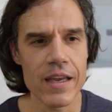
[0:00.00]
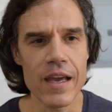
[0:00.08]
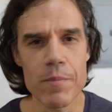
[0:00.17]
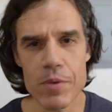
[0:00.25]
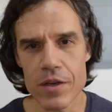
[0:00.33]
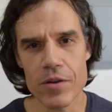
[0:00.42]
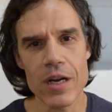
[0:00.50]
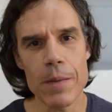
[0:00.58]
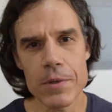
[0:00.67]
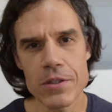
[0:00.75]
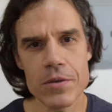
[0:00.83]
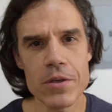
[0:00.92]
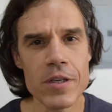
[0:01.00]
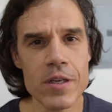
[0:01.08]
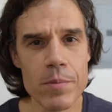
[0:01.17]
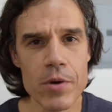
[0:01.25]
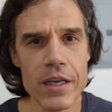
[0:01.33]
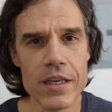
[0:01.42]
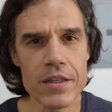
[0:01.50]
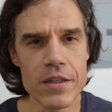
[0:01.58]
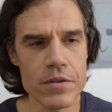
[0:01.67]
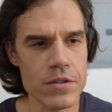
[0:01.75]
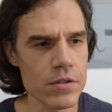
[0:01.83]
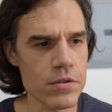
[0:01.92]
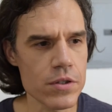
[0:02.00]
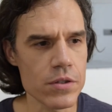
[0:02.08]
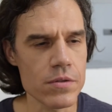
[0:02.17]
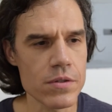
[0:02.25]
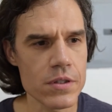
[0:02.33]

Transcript: and be a good opportunity to break in those new shoes.